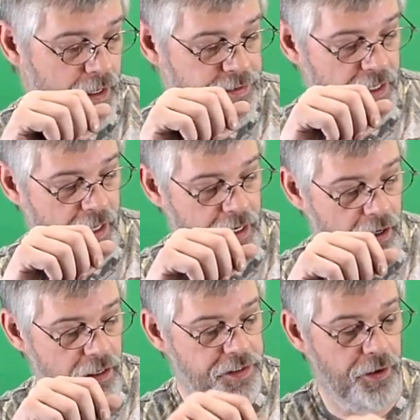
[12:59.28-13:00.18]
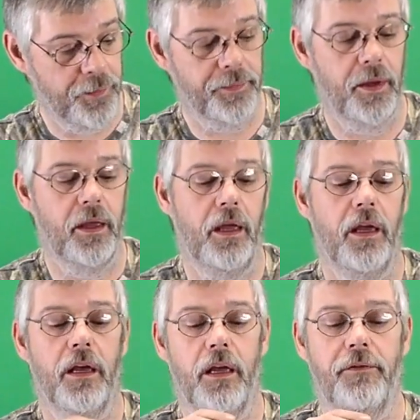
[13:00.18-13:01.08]
it comes to lighting also,
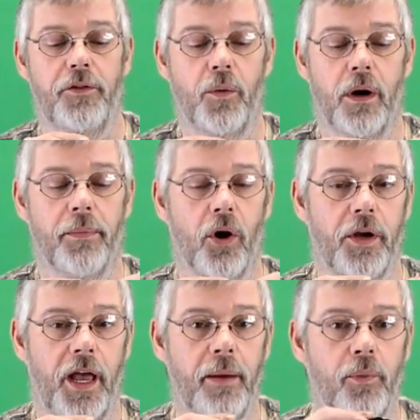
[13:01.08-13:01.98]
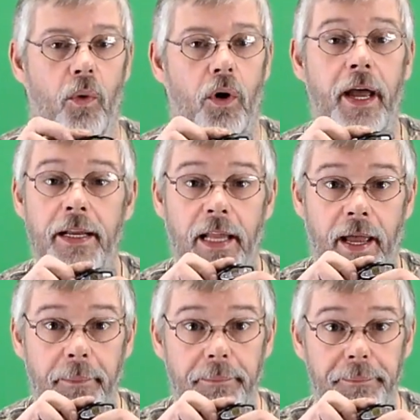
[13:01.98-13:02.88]
if you wear a ball cap or a
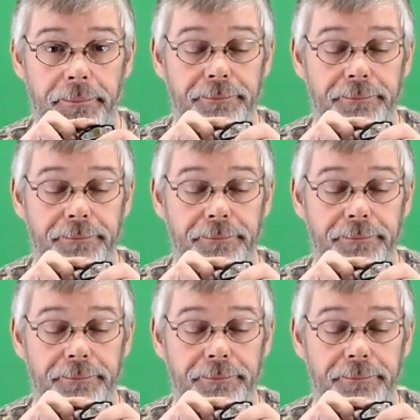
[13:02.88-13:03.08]
headlamp,